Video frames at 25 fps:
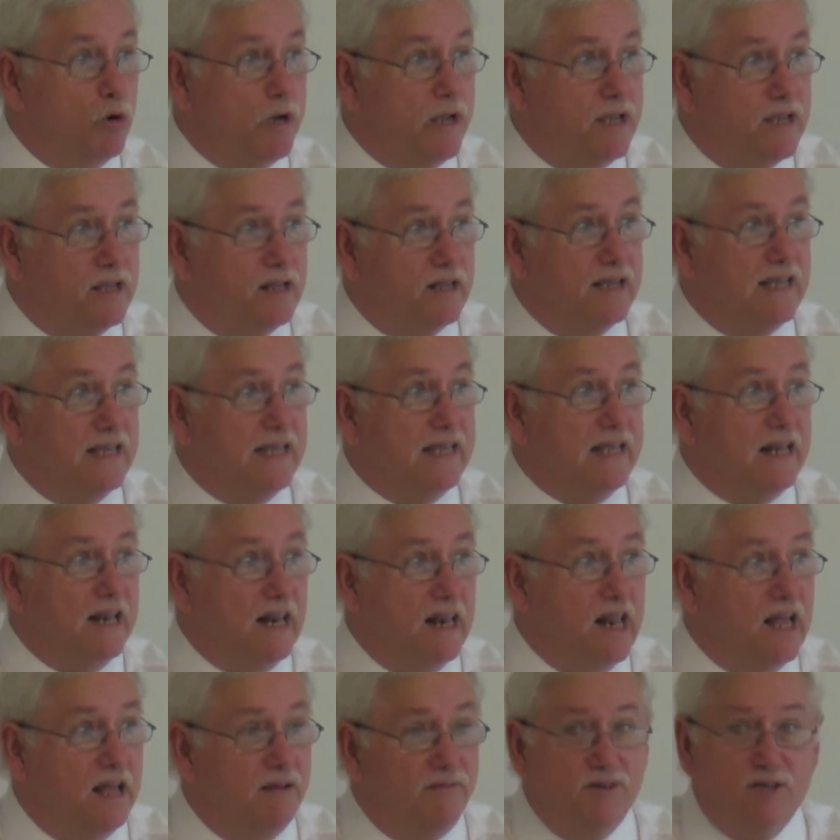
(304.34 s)
really
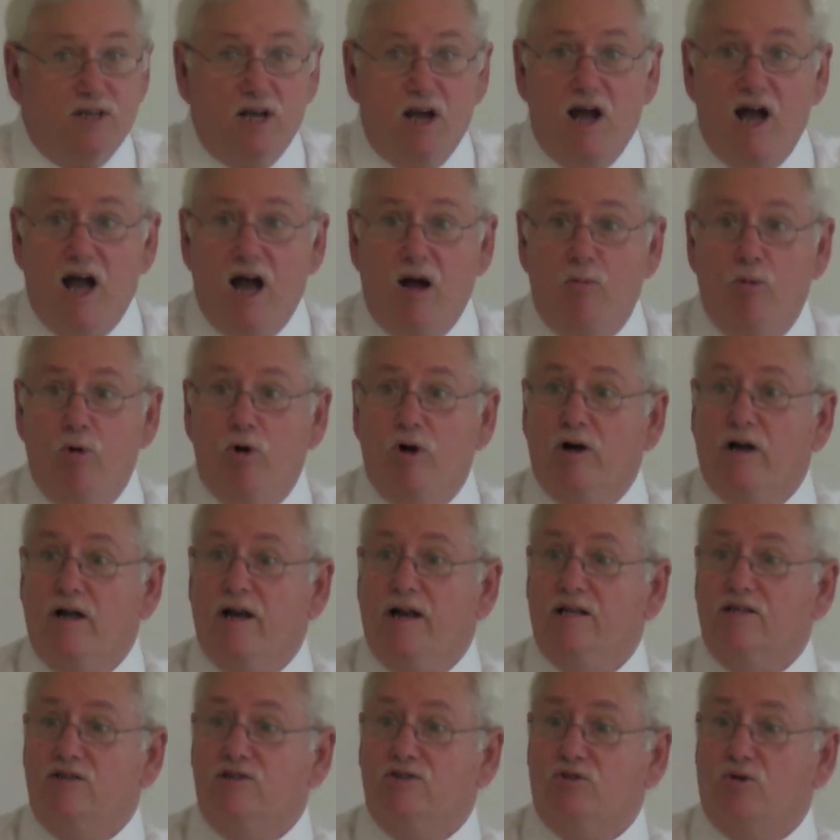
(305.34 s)
love God, we're
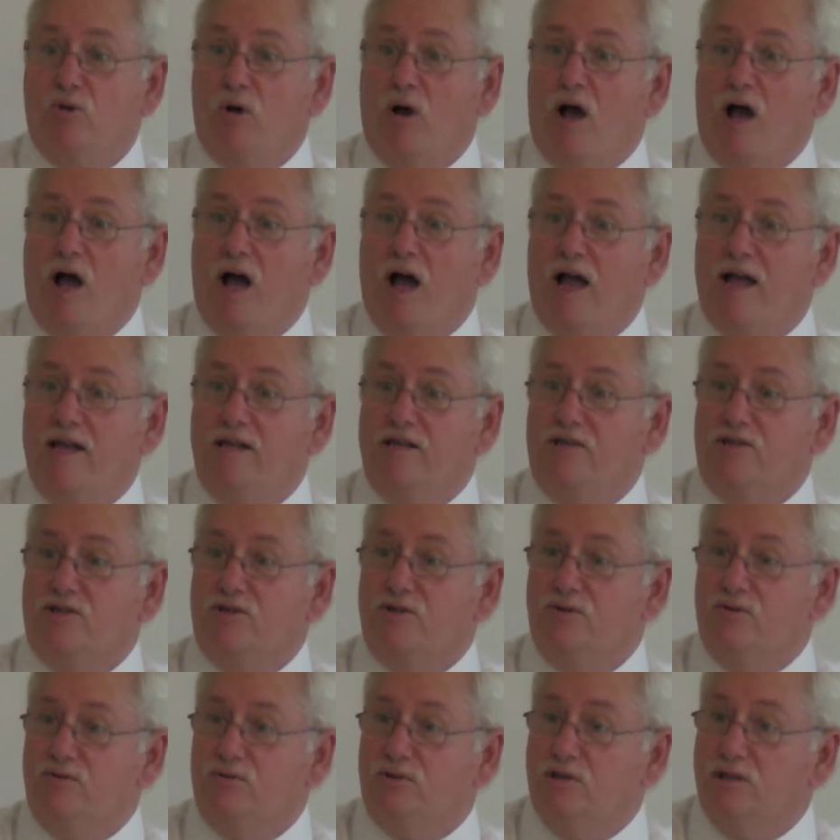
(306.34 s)
going to try
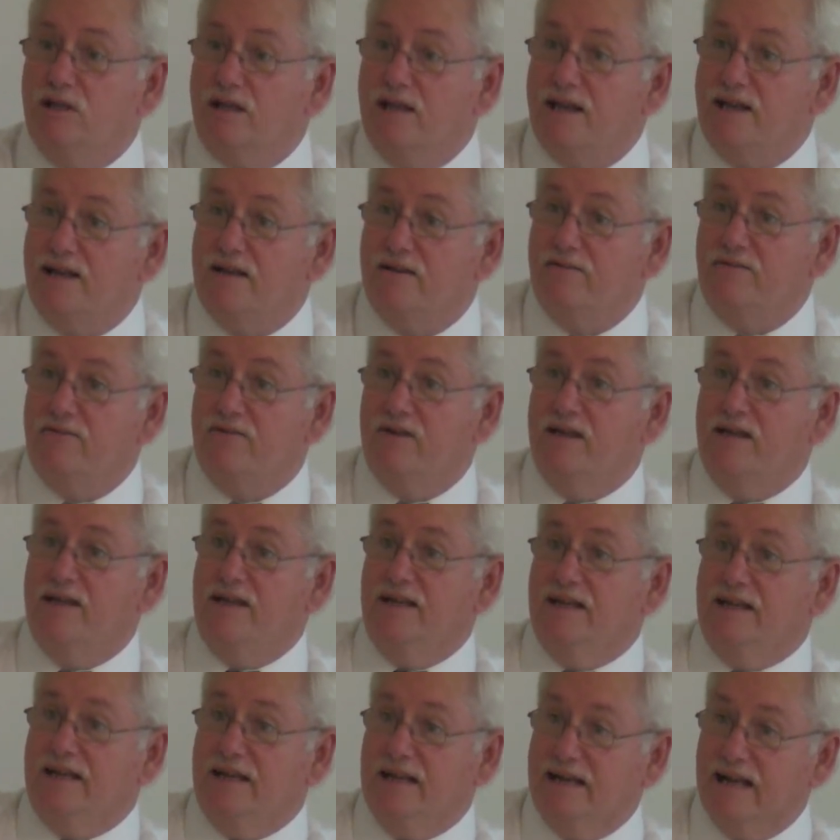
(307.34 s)
to live
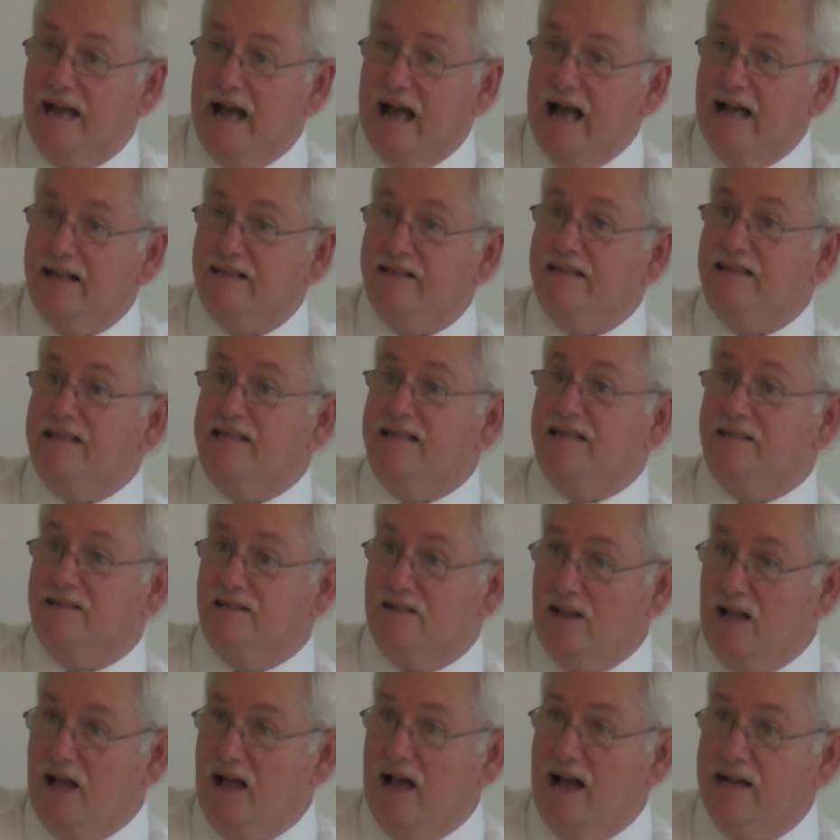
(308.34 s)
godly
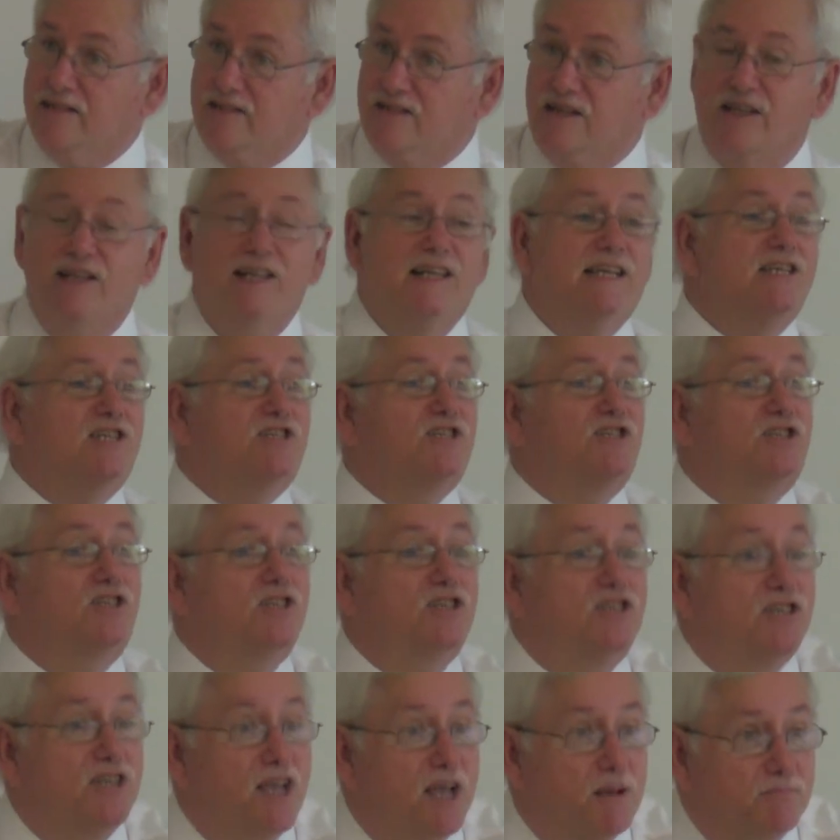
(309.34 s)
lives, at
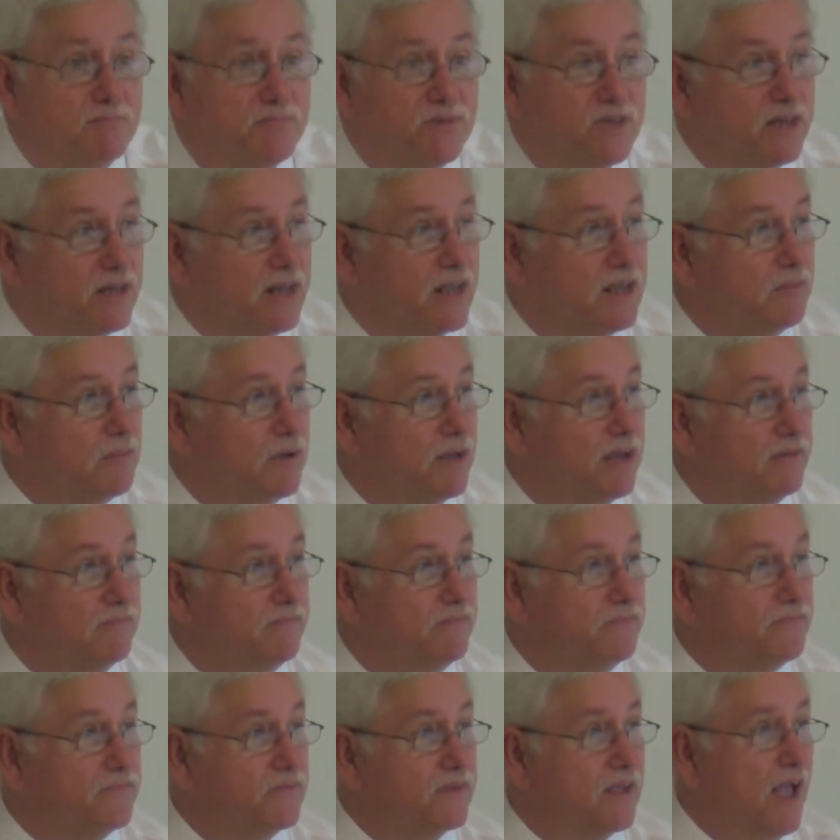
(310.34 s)
least attempt it.
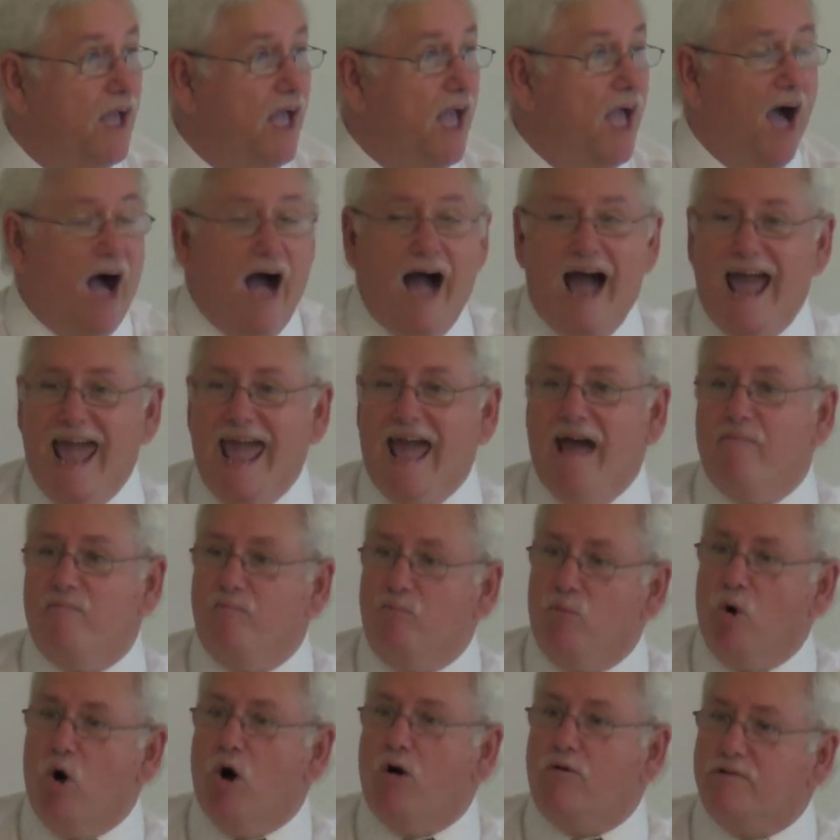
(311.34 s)
Amen? I
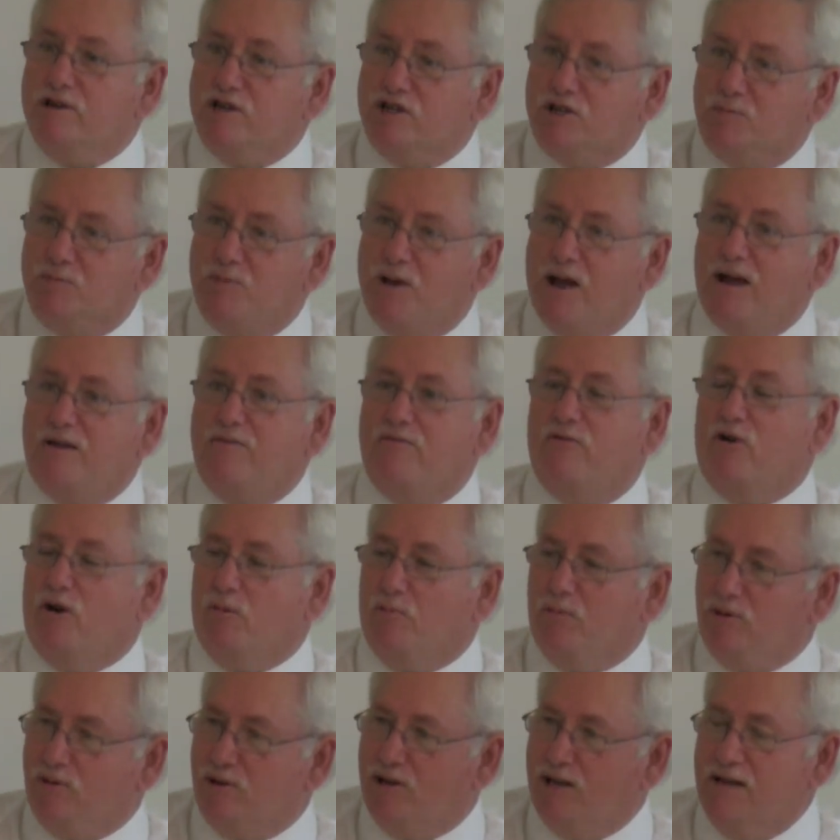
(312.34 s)
have more respect
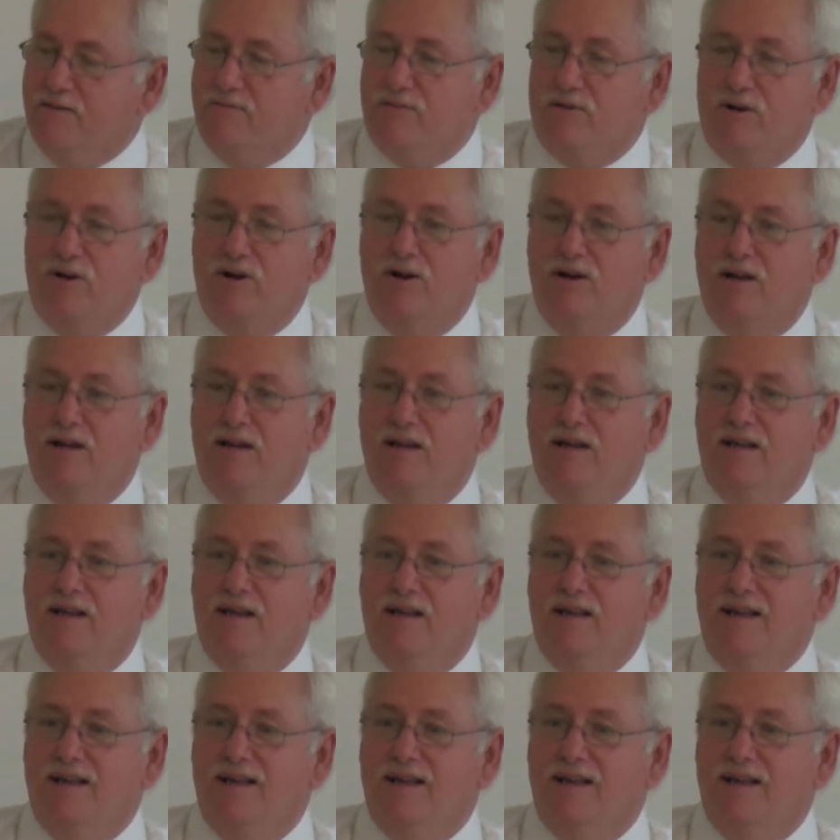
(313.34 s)
for a believer